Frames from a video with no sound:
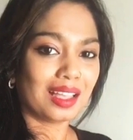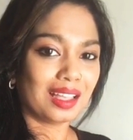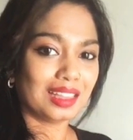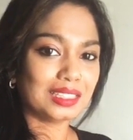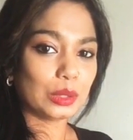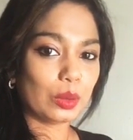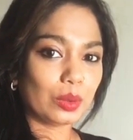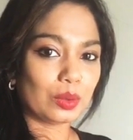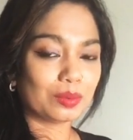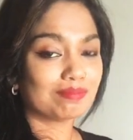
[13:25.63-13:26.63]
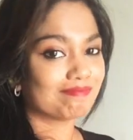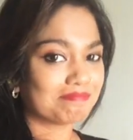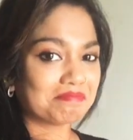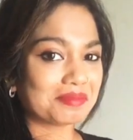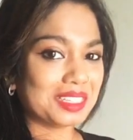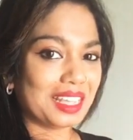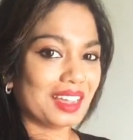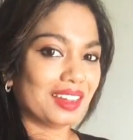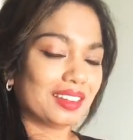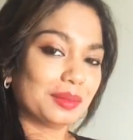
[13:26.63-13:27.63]
So
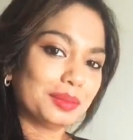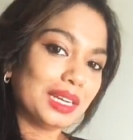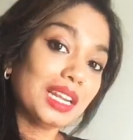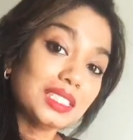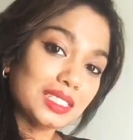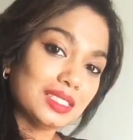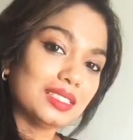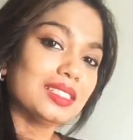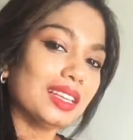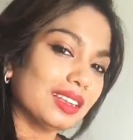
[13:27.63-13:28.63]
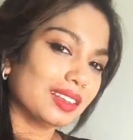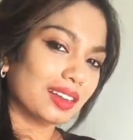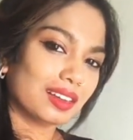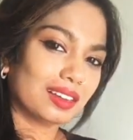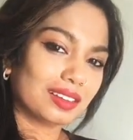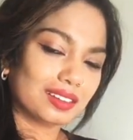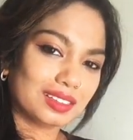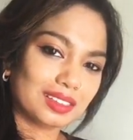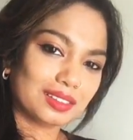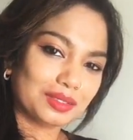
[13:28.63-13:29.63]
yeah, but let's see
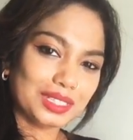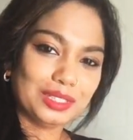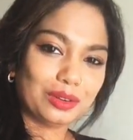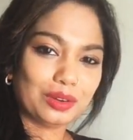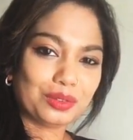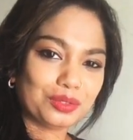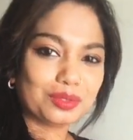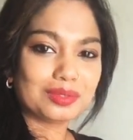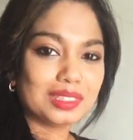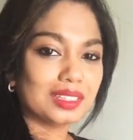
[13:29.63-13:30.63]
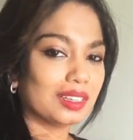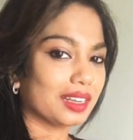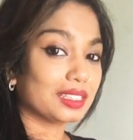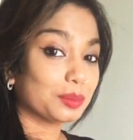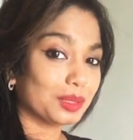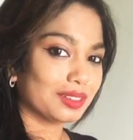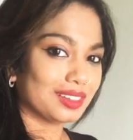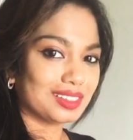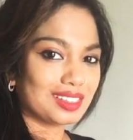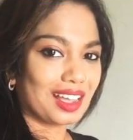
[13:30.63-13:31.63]
the video of the
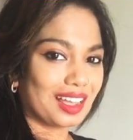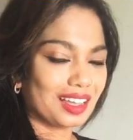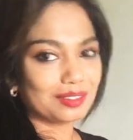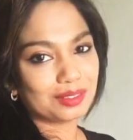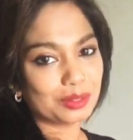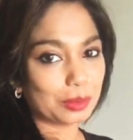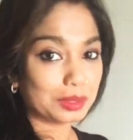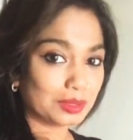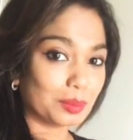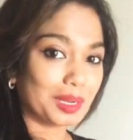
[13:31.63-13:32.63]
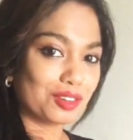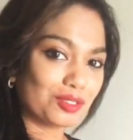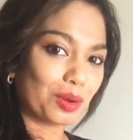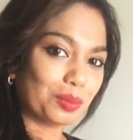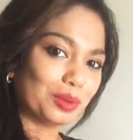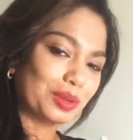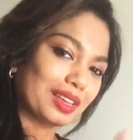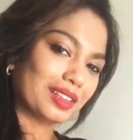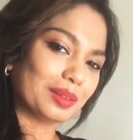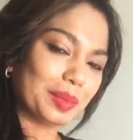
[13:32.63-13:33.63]
experience I had going to the pet shop, looking
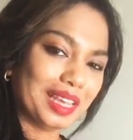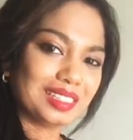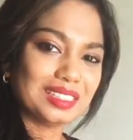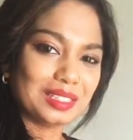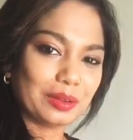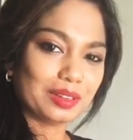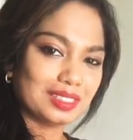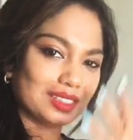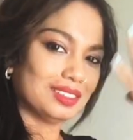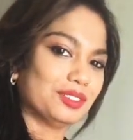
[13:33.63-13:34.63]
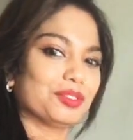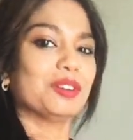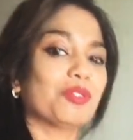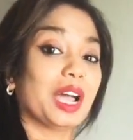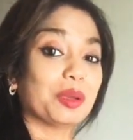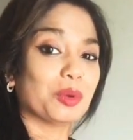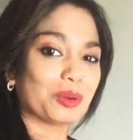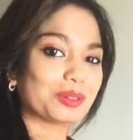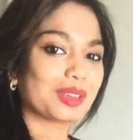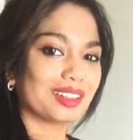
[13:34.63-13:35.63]
at the pets. You know, it's a different vibe
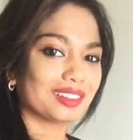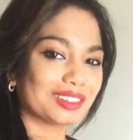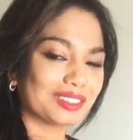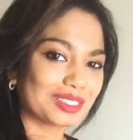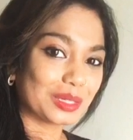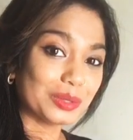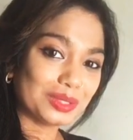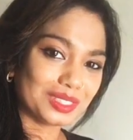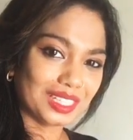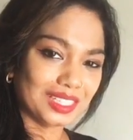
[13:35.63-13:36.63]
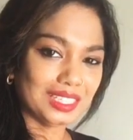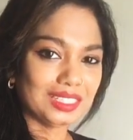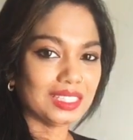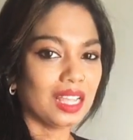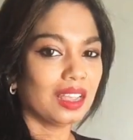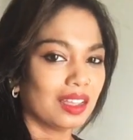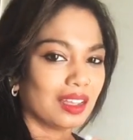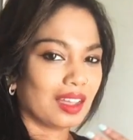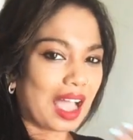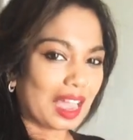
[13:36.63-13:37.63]
altogether. It's good to see these
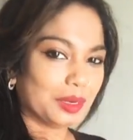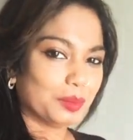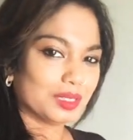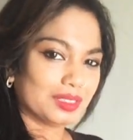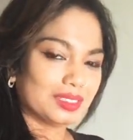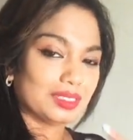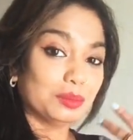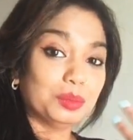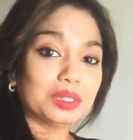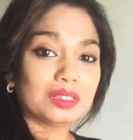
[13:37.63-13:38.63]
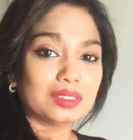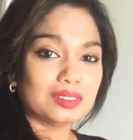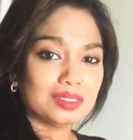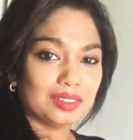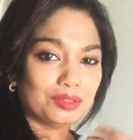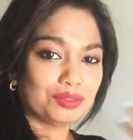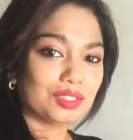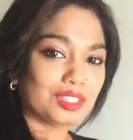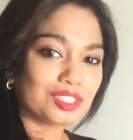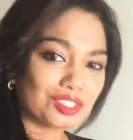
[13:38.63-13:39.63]
animals and birds and
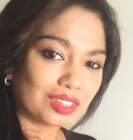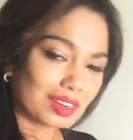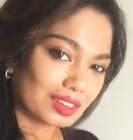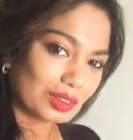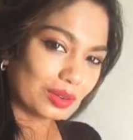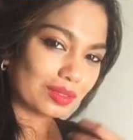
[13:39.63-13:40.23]
fish and, you know,